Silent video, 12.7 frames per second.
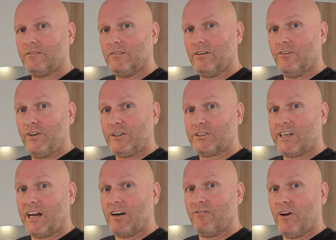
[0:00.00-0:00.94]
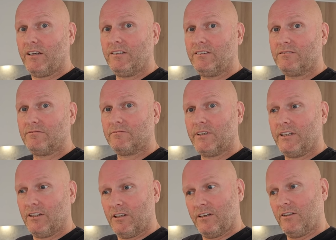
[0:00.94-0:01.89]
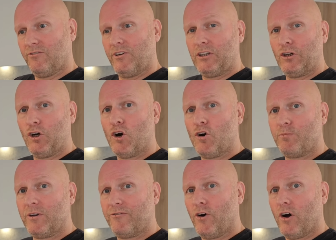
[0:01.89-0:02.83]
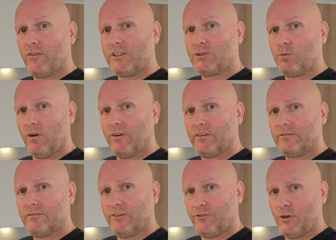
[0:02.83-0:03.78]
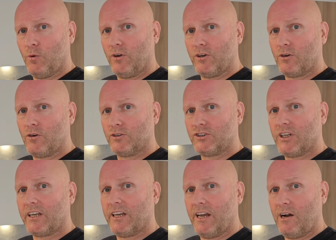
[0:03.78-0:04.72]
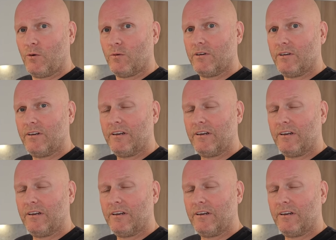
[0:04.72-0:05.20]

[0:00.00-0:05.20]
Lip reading: of this caravan in the video before this one, if you want to go and check it out.